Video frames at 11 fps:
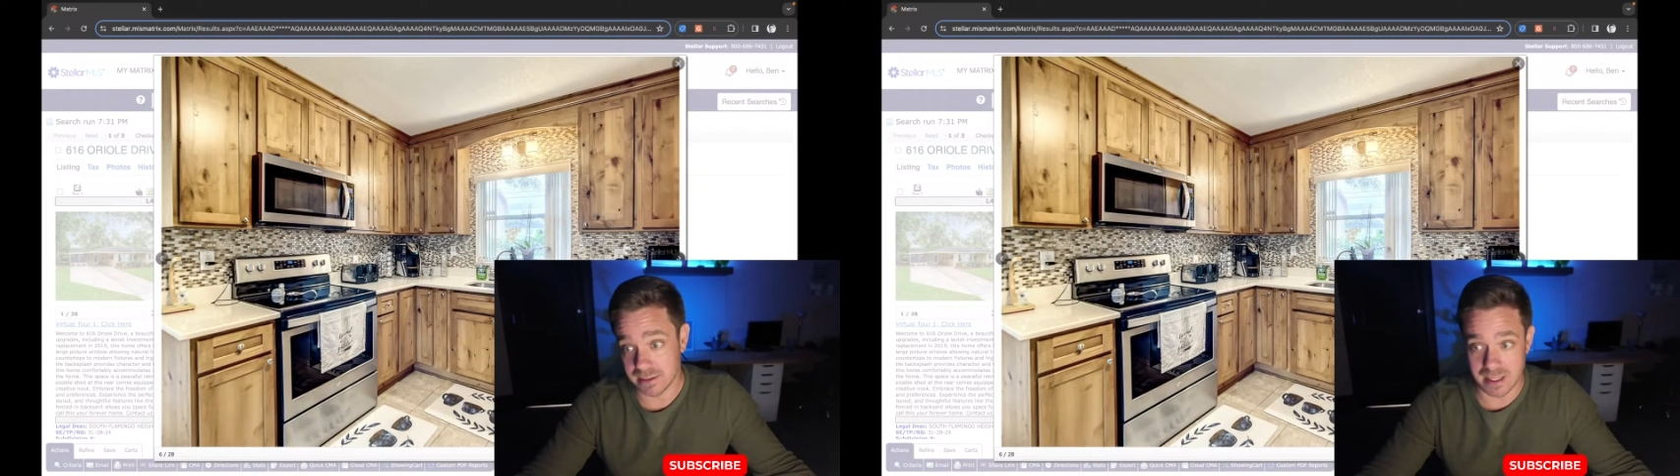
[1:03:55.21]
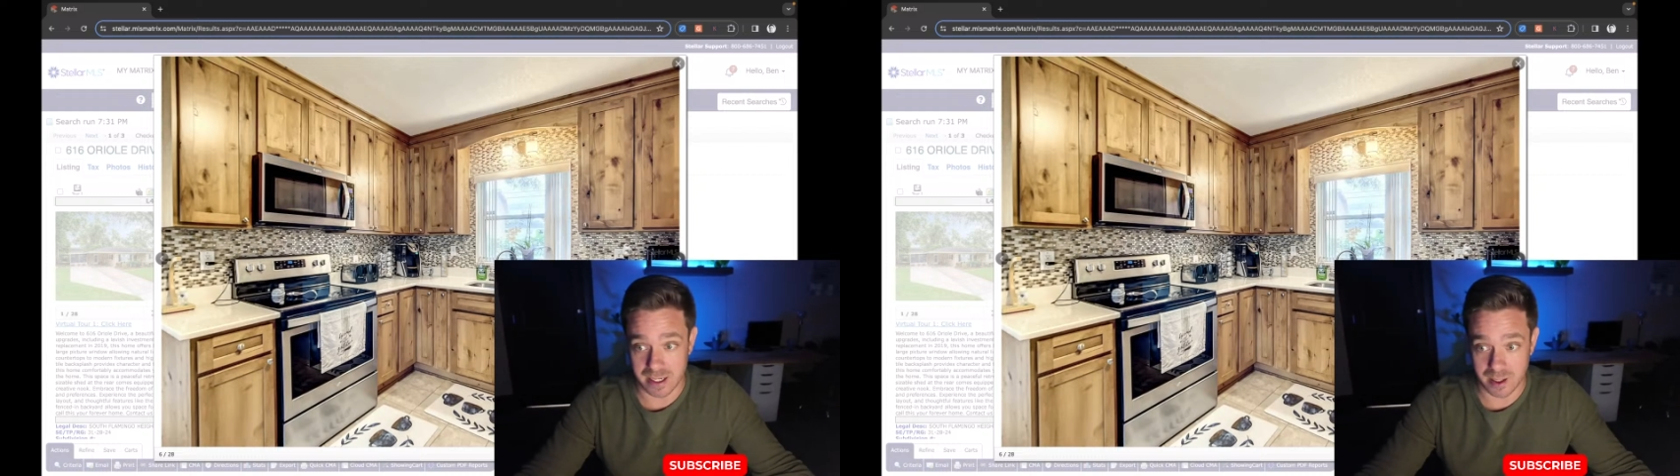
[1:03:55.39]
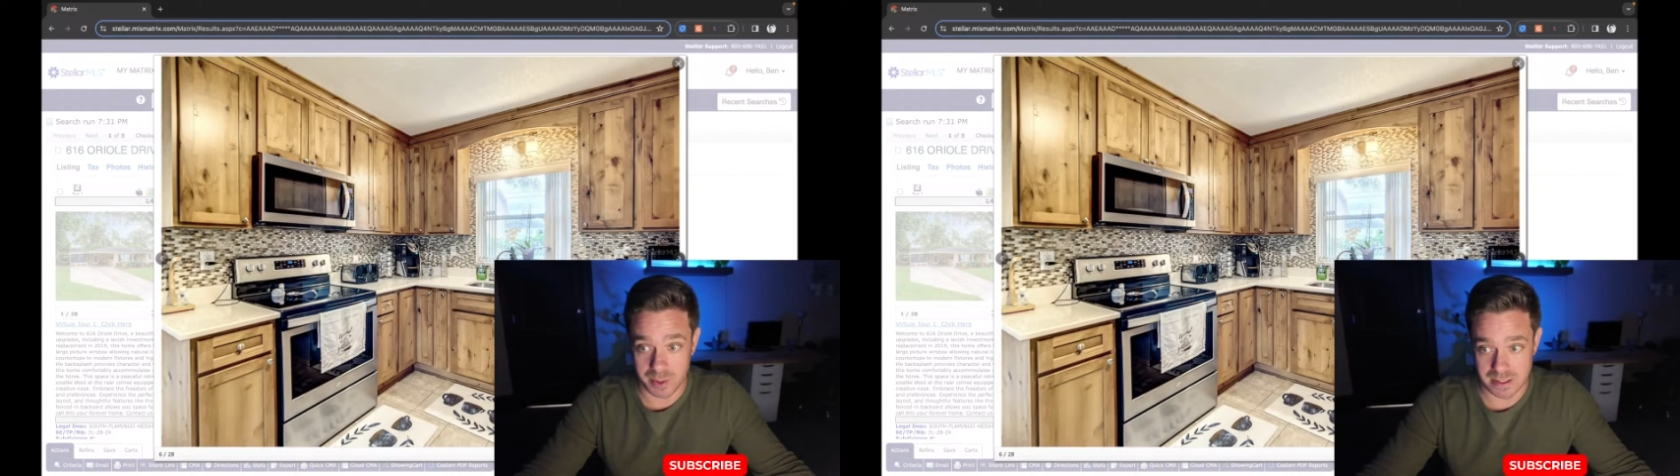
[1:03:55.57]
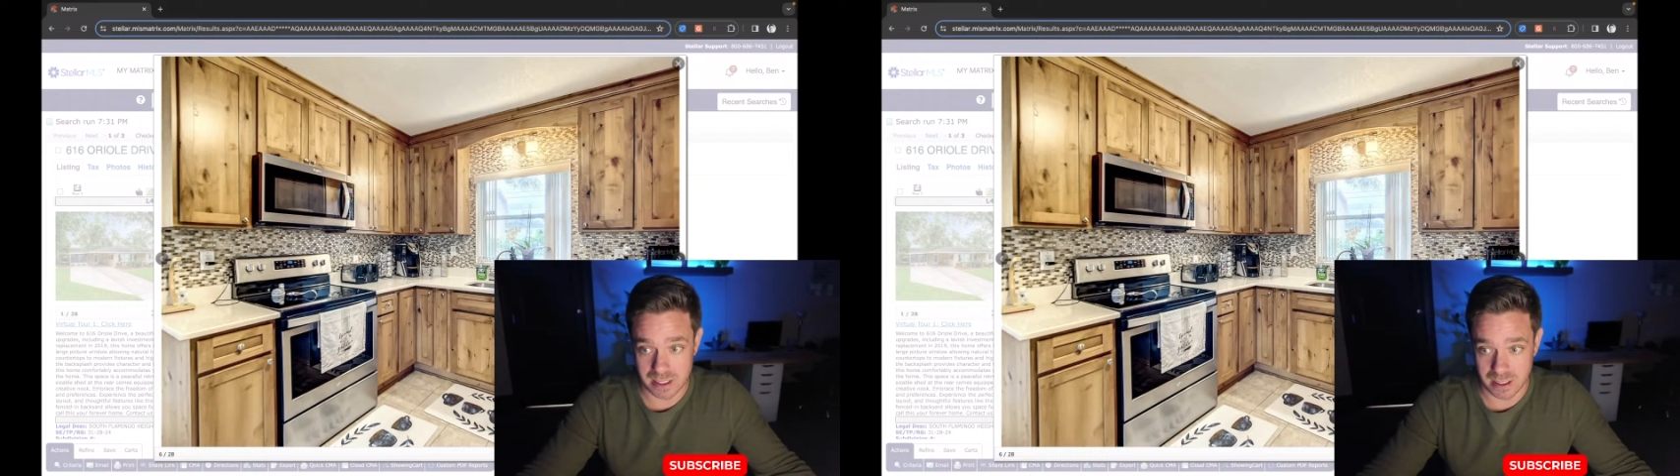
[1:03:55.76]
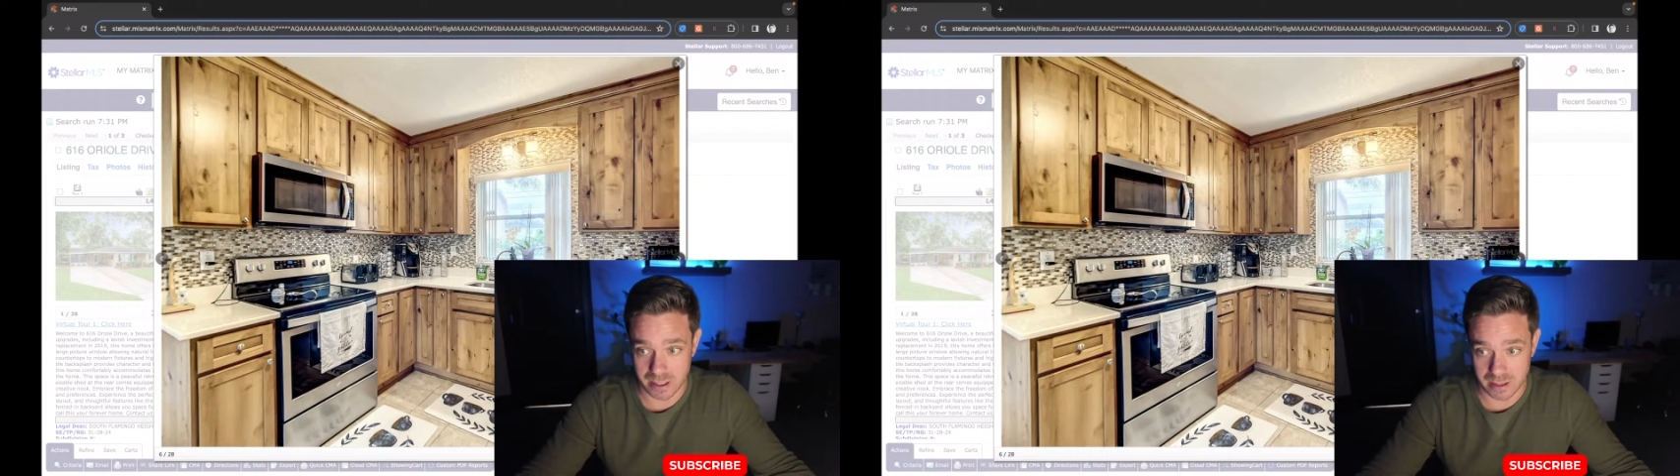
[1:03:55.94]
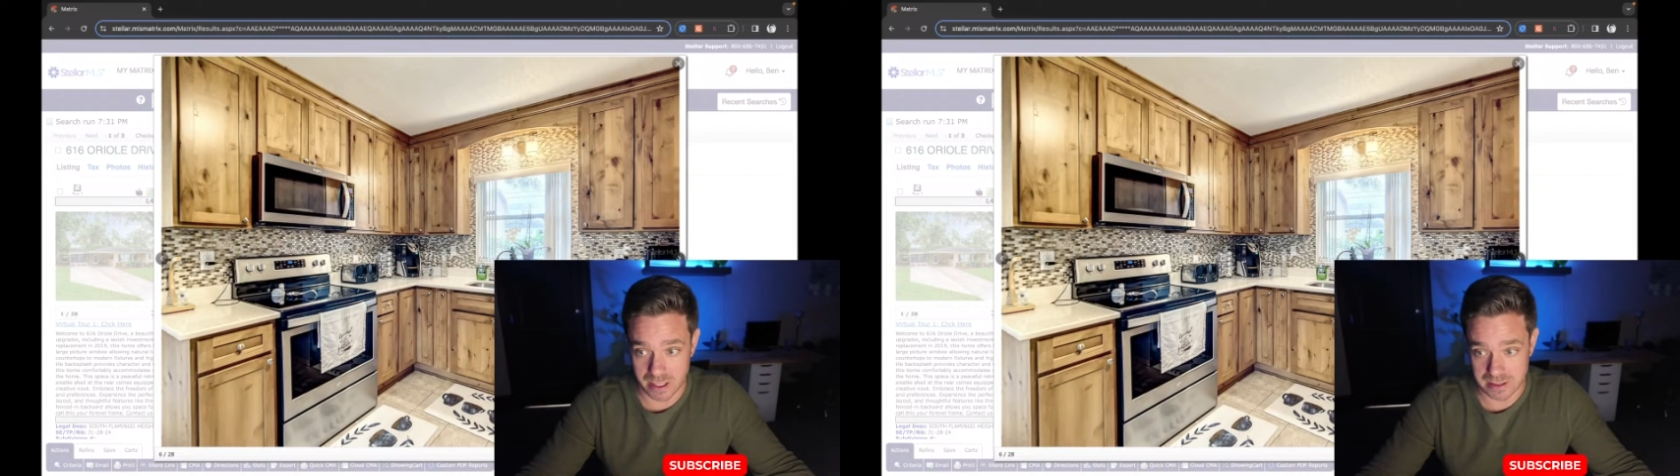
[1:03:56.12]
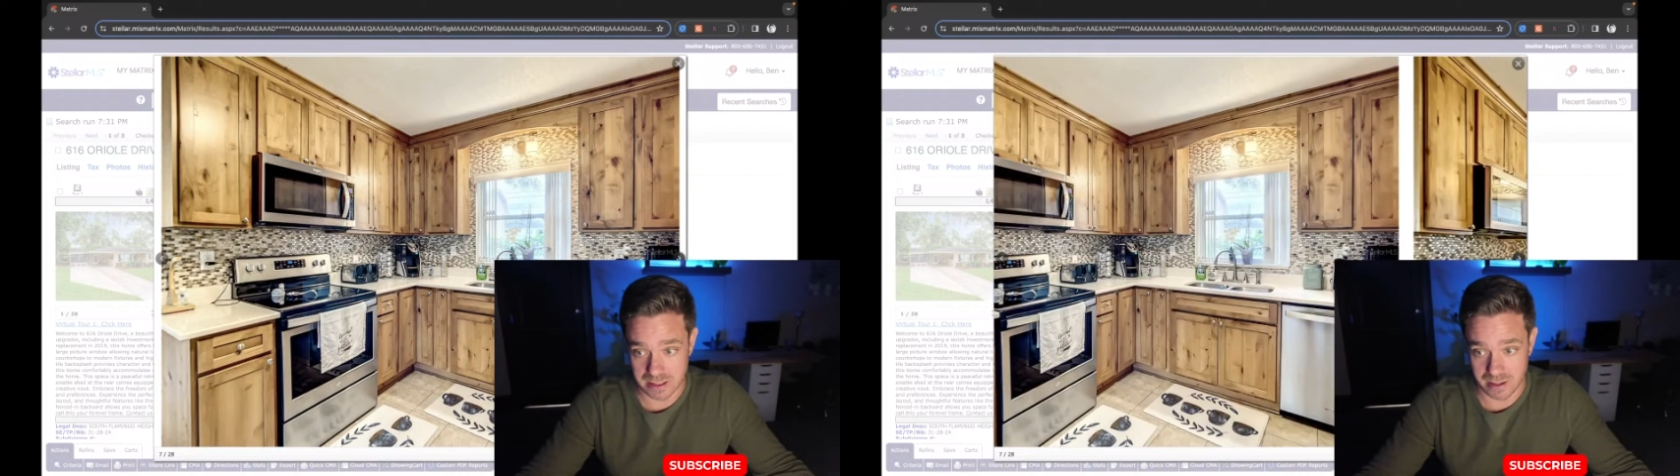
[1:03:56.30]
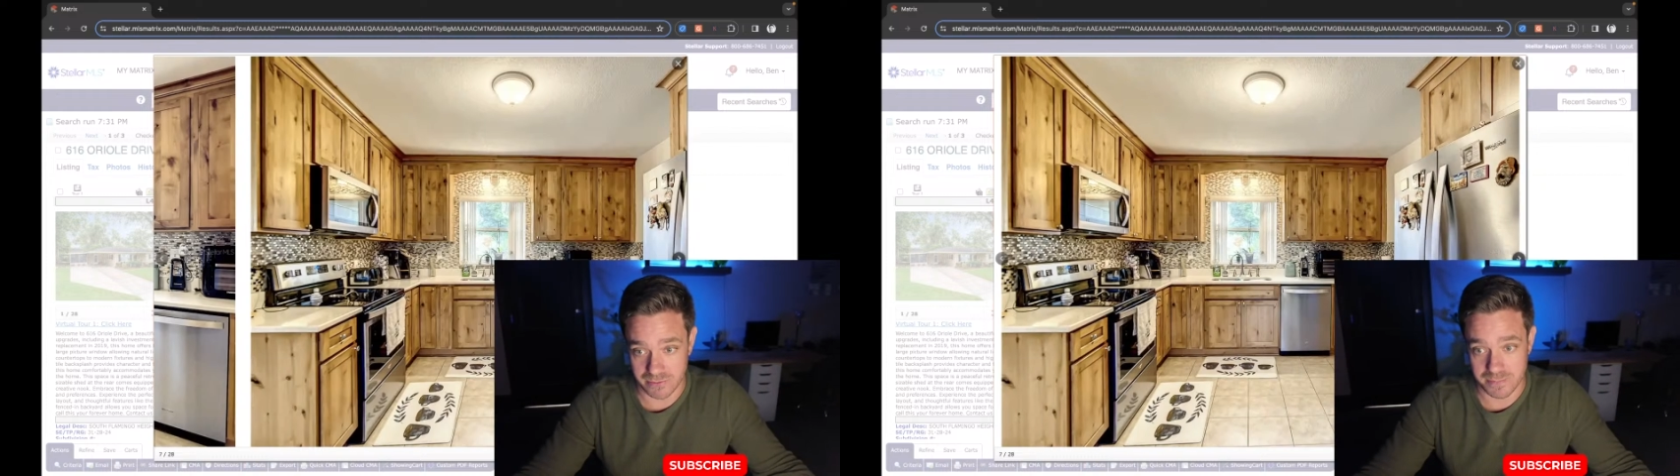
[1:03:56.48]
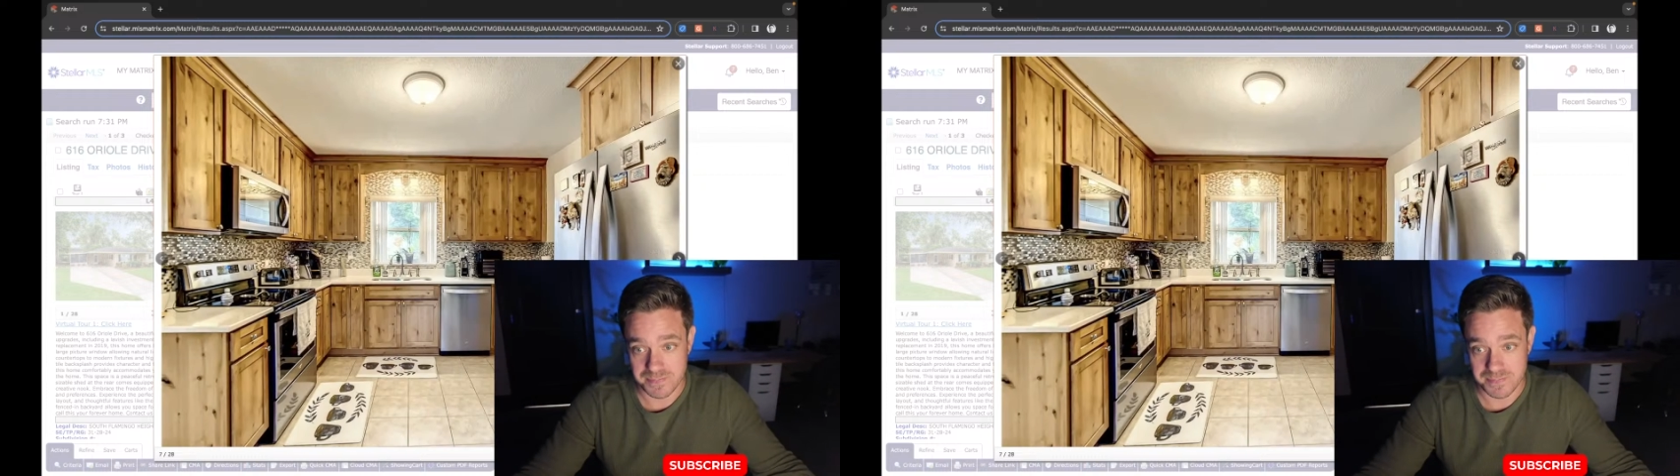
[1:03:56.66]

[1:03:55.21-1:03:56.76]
kind of depends on a lot of stuff.